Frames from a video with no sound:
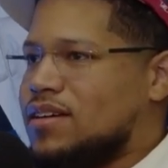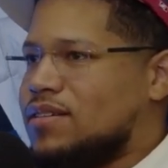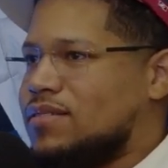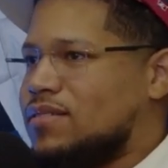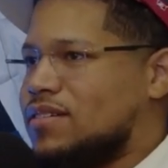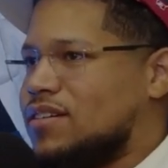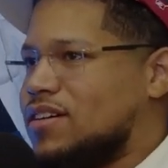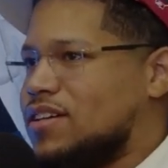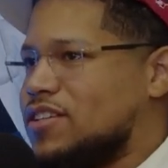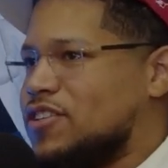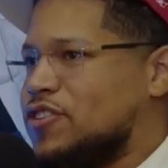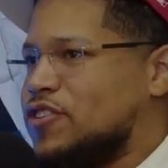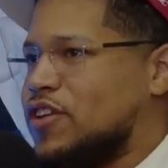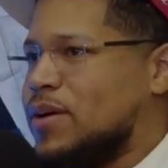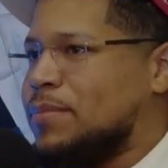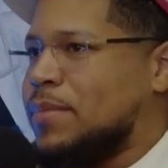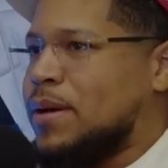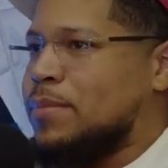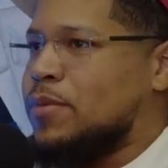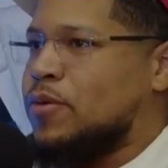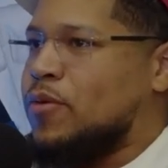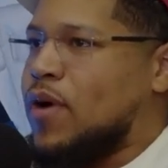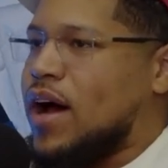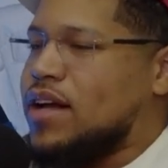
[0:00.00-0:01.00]
because they
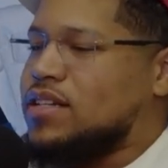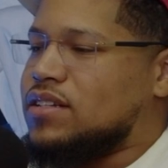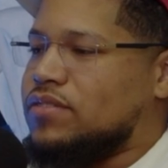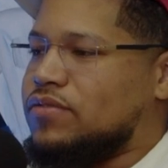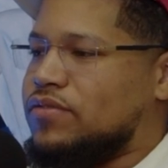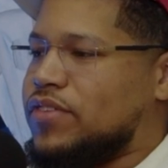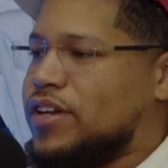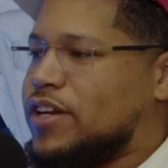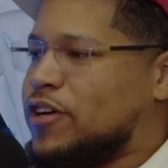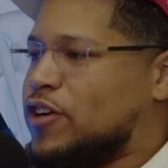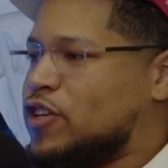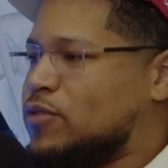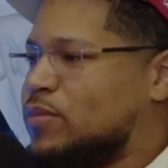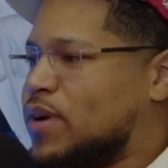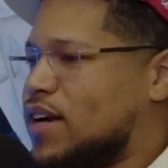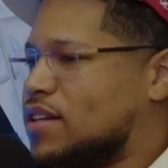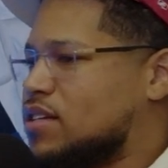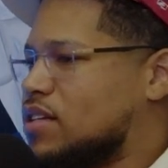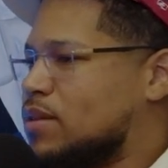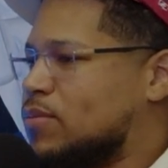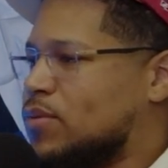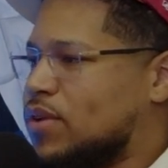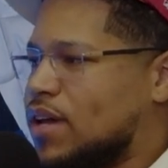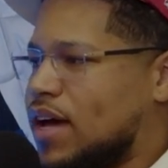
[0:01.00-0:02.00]
might be watching videos by
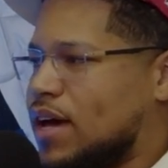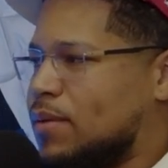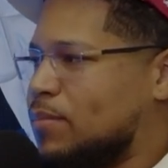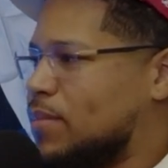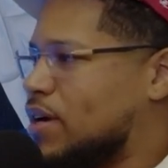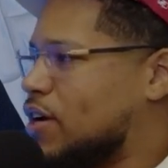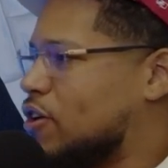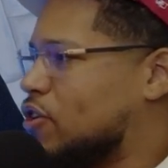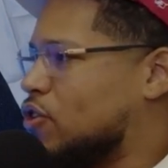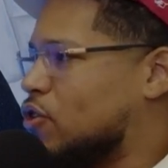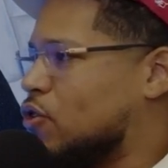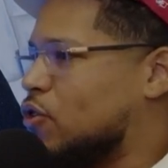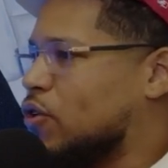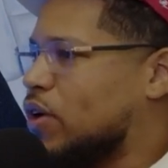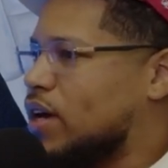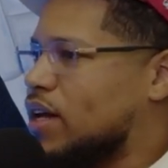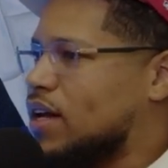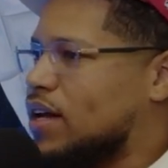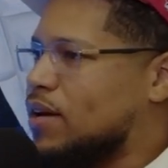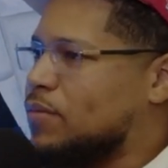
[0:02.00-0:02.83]
someone like me or Logan,